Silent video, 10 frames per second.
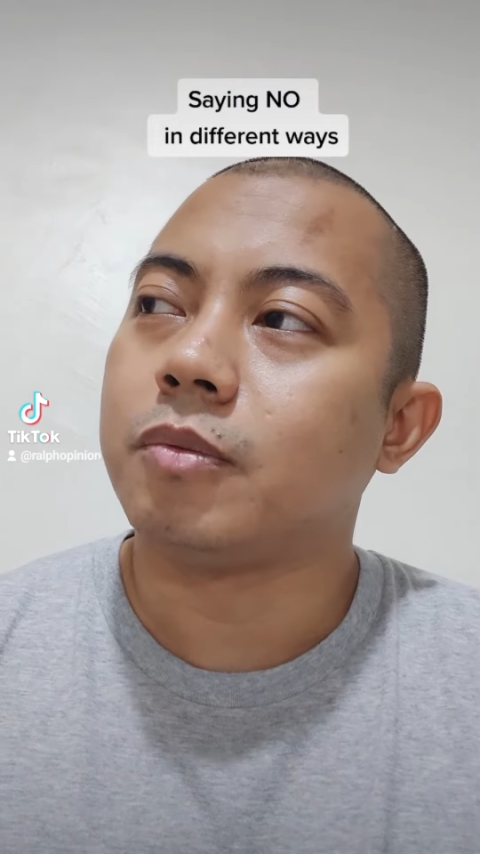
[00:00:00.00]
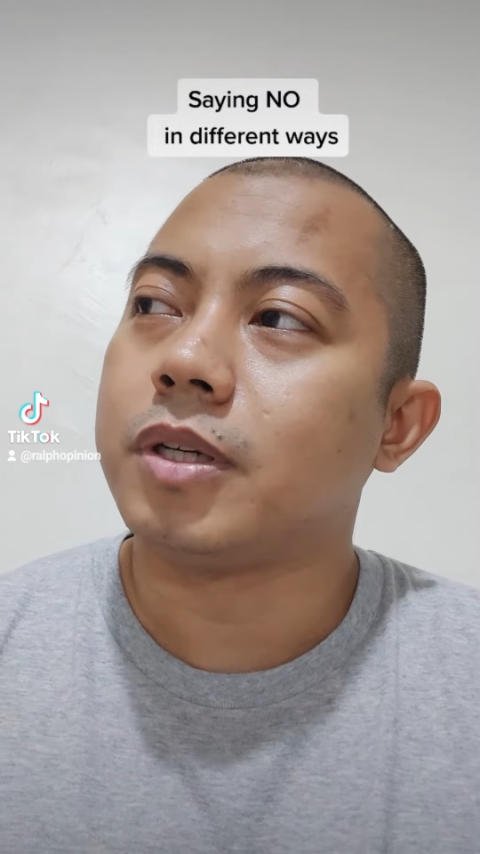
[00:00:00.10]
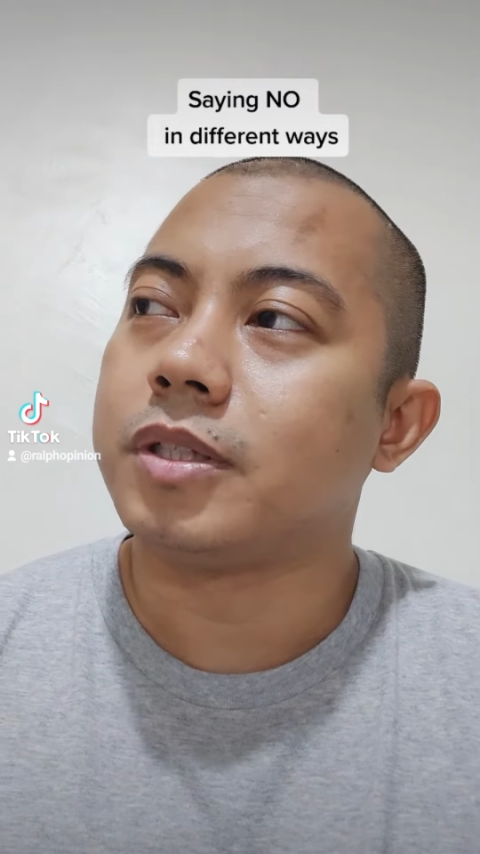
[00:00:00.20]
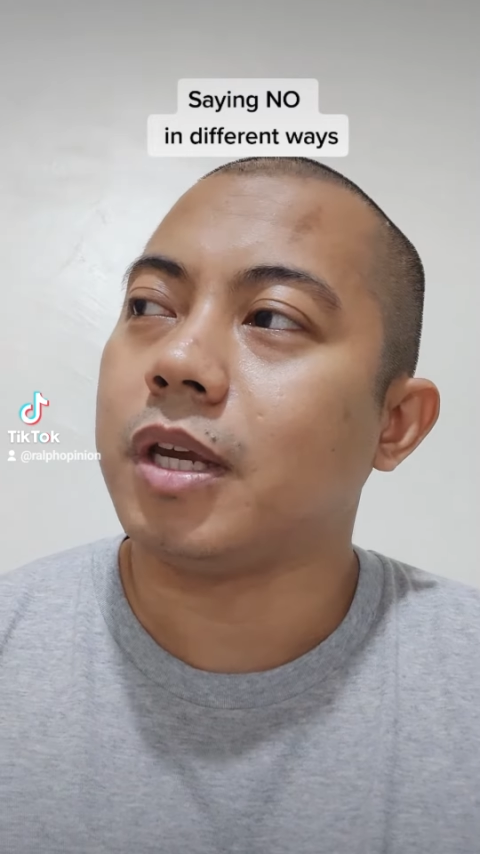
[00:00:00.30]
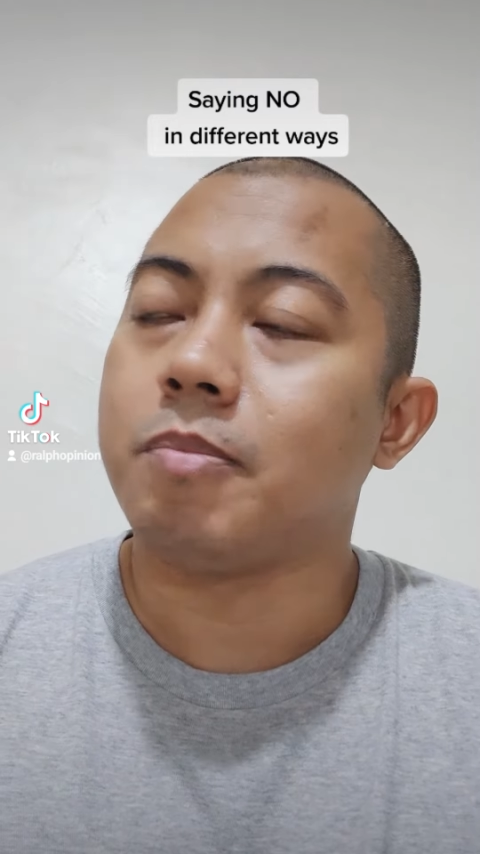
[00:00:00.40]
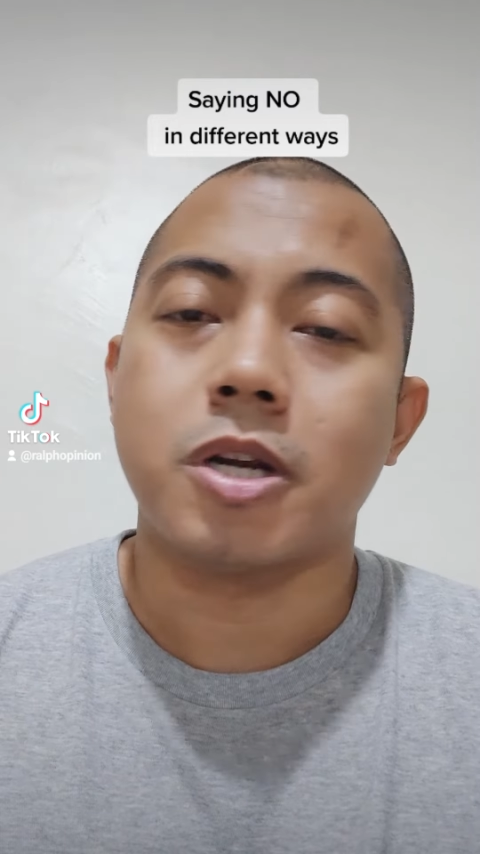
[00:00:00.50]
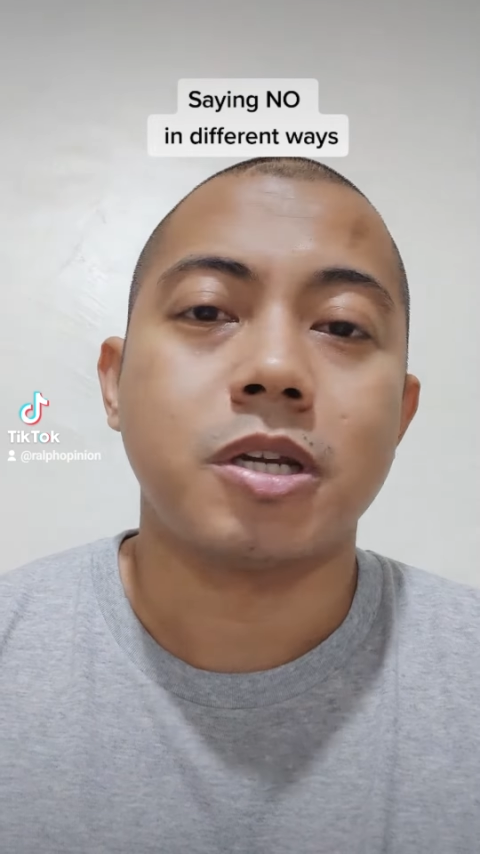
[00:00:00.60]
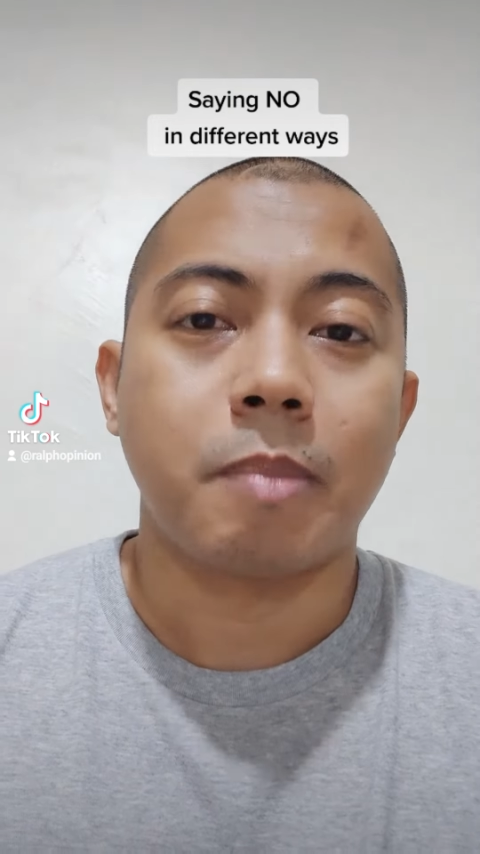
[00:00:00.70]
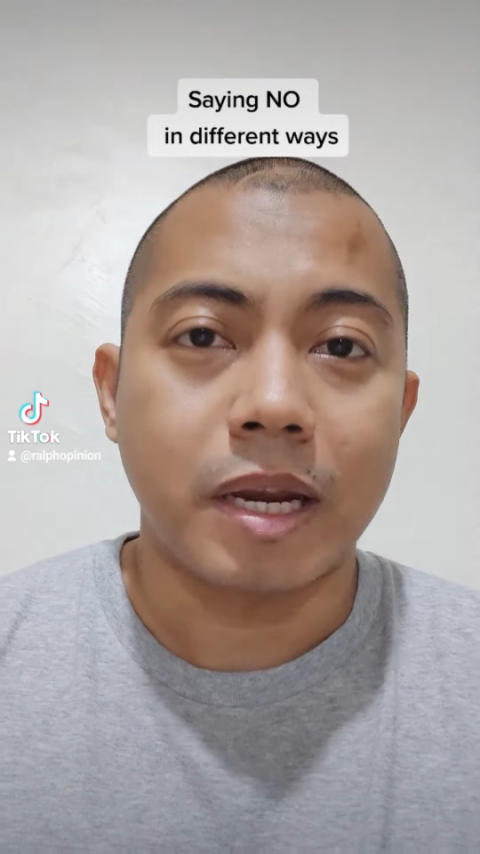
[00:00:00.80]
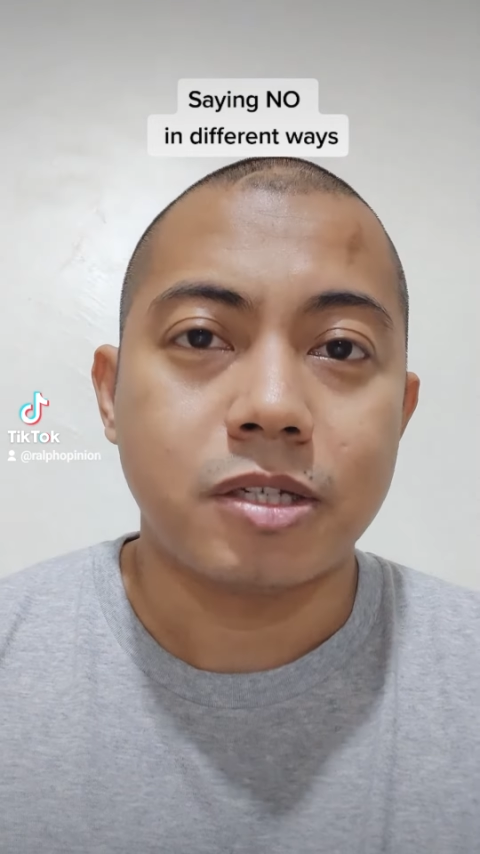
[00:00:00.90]
was a
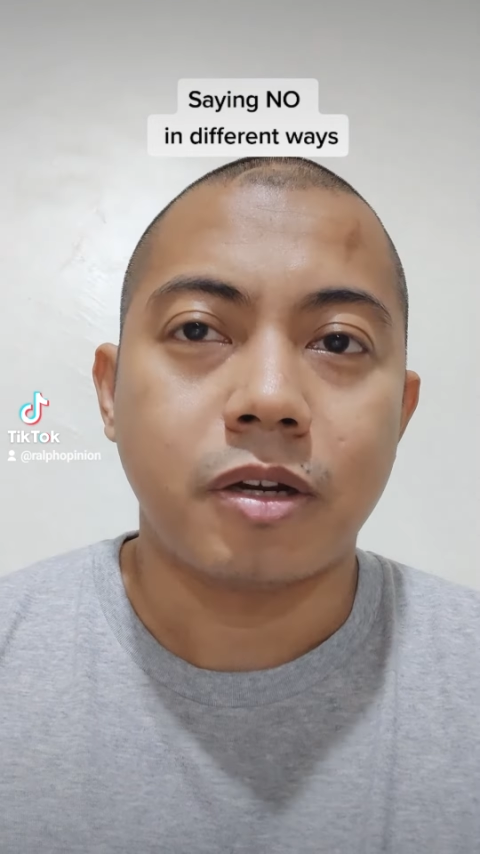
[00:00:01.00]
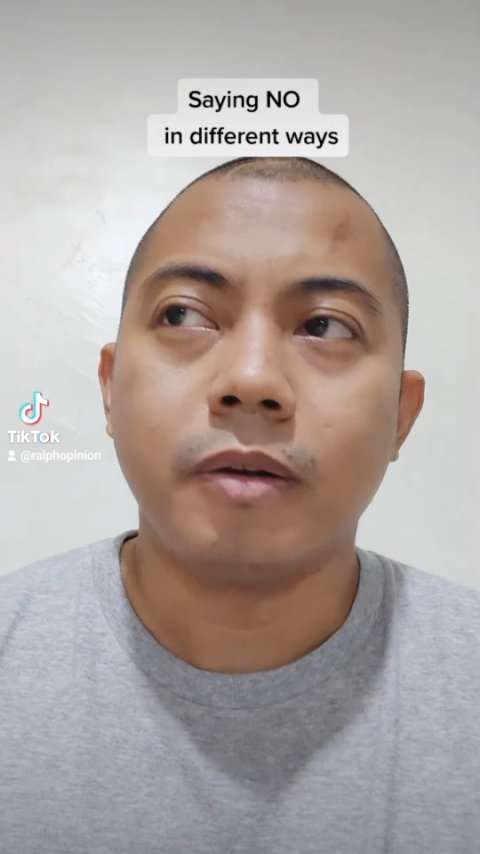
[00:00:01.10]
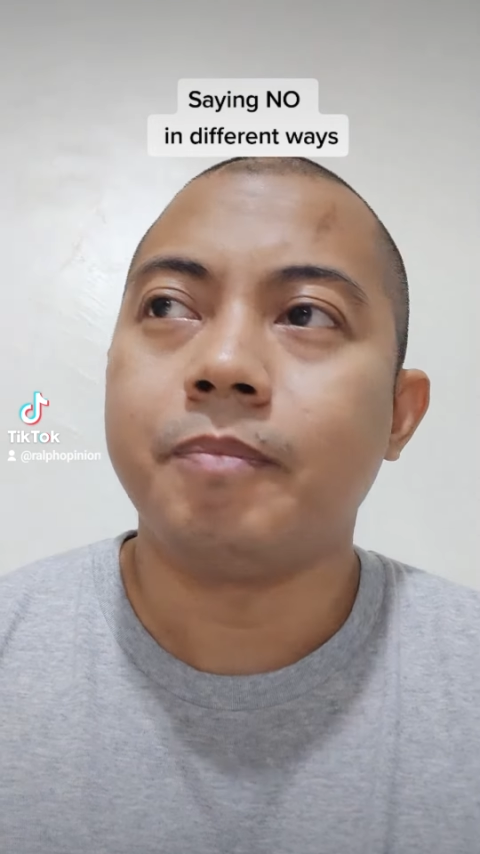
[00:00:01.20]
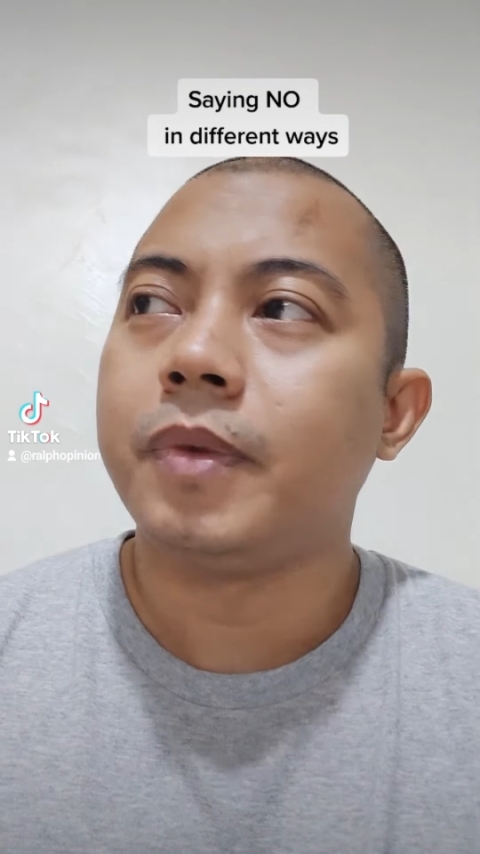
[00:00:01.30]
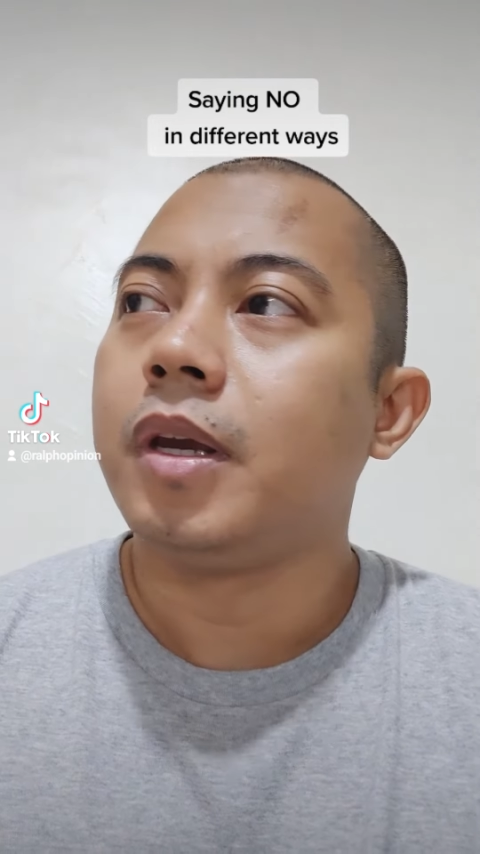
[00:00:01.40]
project manager,